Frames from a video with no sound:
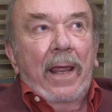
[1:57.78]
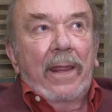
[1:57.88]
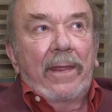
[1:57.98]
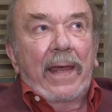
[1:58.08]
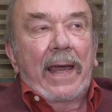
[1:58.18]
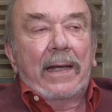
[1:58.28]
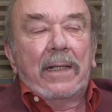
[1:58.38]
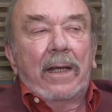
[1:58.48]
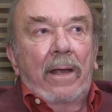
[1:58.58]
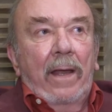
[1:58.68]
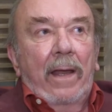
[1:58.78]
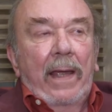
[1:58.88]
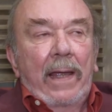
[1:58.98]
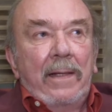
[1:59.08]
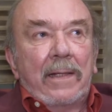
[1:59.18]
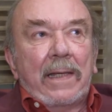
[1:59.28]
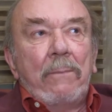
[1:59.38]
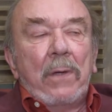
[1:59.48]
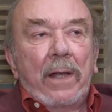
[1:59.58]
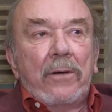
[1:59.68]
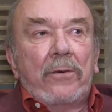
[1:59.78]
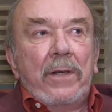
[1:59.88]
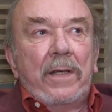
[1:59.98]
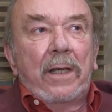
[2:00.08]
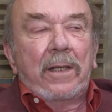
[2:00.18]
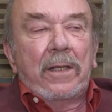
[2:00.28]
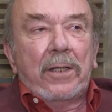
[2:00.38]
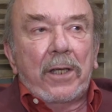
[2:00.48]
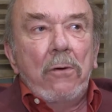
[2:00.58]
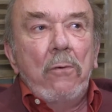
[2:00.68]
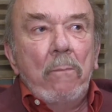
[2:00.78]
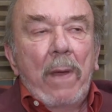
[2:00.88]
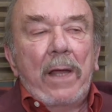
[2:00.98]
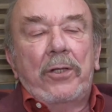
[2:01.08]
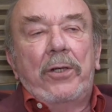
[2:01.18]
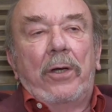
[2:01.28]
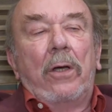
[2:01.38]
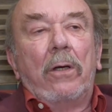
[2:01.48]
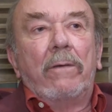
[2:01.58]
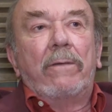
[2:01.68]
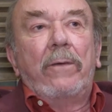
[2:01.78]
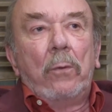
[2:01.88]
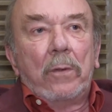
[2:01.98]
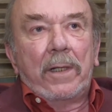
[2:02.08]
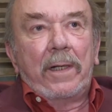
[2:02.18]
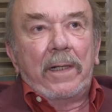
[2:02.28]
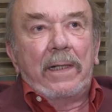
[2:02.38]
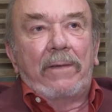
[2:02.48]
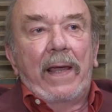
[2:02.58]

that in some countries so much of alternative